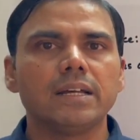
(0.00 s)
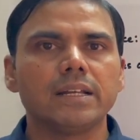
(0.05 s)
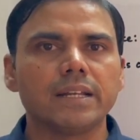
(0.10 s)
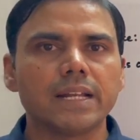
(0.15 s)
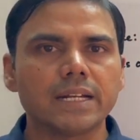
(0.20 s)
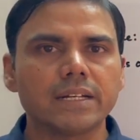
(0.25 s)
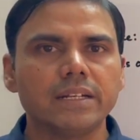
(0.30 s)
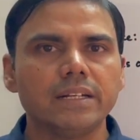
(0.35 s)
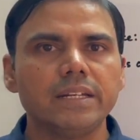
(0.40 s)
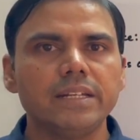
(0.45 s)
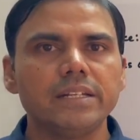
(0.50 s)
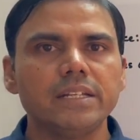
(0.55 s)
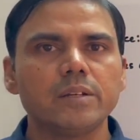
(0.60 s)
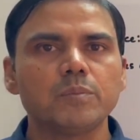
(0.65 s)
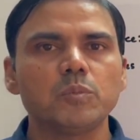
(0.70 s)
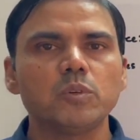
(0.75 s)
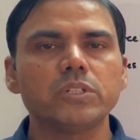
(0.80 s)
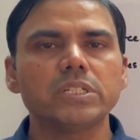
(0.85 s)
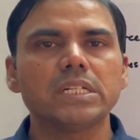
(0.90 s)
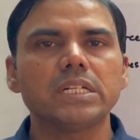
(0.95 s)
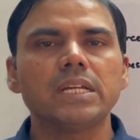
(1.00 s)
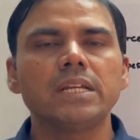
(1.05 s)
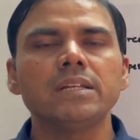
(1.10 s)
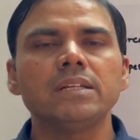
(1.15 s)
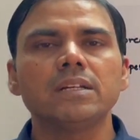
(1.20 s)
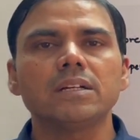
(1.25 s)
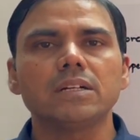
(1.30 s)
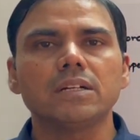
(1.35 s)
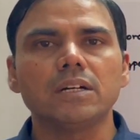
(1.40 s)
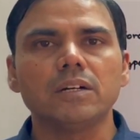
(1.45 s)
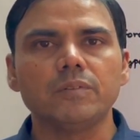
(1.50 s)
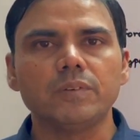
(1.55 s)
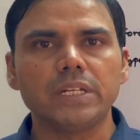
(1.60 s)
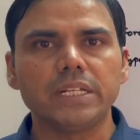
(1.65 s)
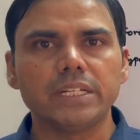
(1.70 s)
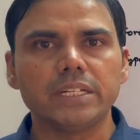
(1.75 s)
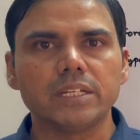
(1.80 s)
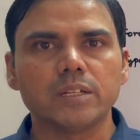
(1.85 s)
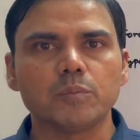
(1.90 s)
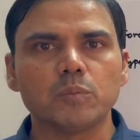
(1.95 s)
rectilinear motion and
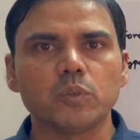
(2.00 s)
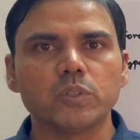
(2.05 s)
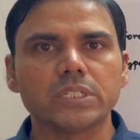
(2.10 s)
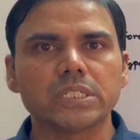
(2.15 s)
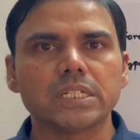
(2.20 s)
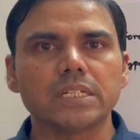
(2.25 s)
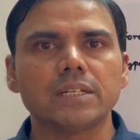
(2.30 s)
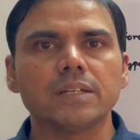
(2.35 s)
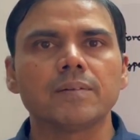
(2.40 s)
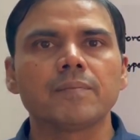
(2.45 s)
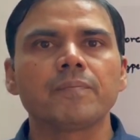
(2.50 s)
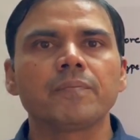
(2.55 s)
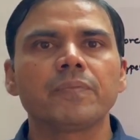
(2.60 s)
curvilinear motion.